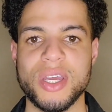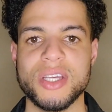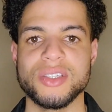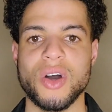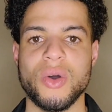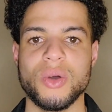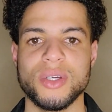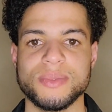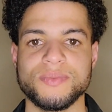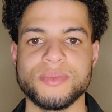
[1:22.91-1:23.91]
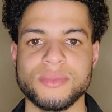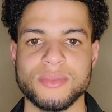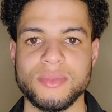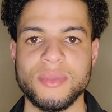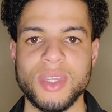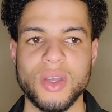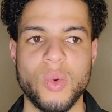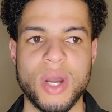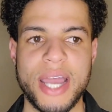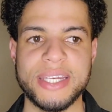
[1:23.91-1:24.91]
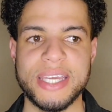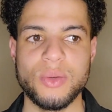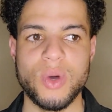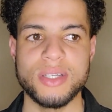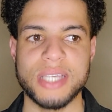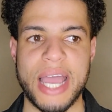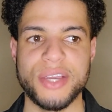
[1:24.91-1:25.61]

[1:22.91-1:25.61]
So what I did was I